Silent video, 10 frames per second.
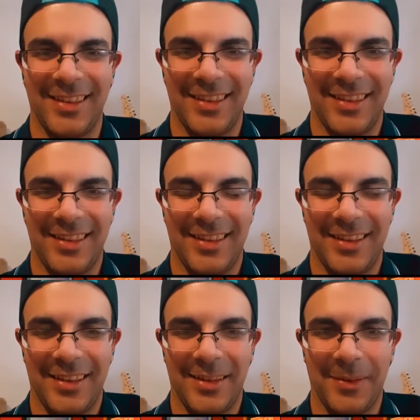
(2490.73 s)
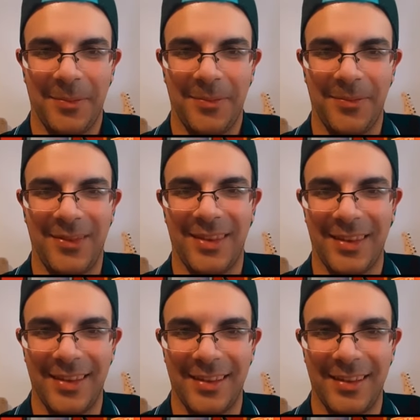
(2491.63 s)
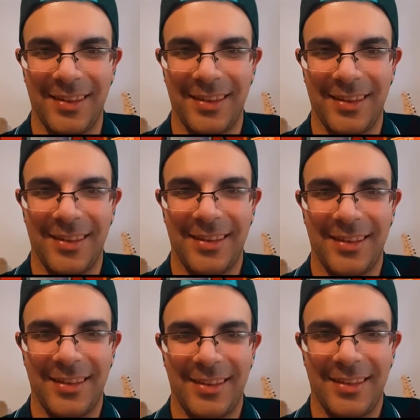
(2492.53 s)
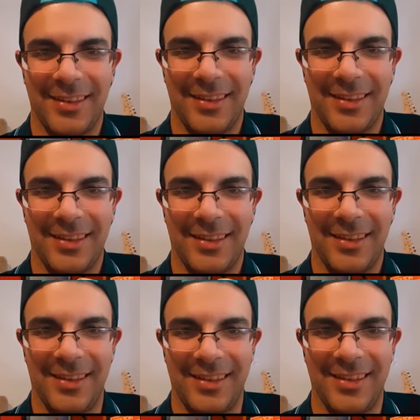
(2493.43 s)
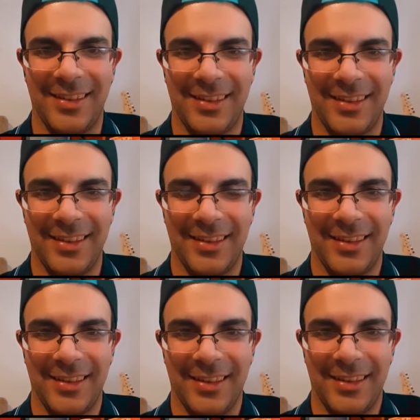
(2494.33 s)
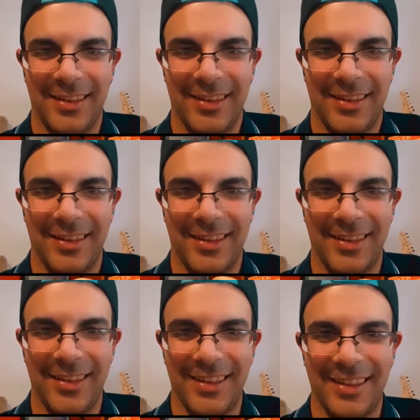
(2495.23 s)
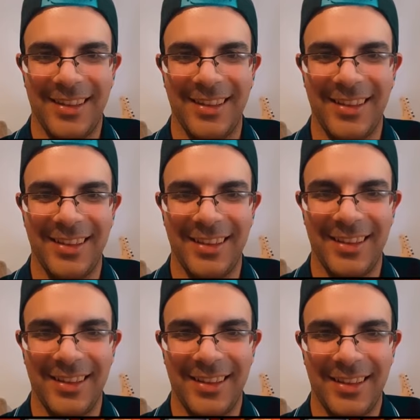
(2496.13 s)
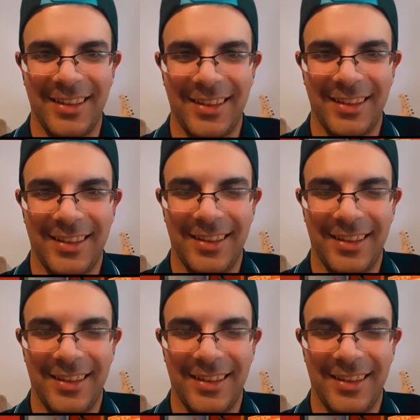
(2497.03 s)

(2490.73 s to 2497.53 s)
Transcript: (silent)